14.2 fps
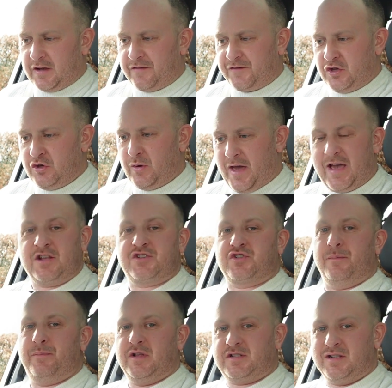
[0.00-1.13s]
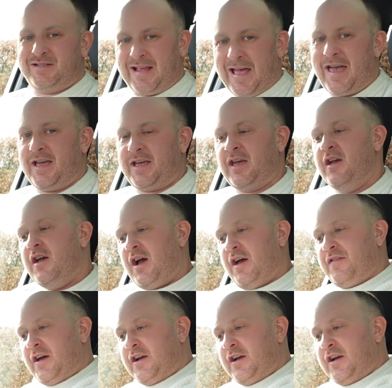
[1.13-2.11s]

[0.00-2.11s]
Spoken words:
a few extra bits of tech, and that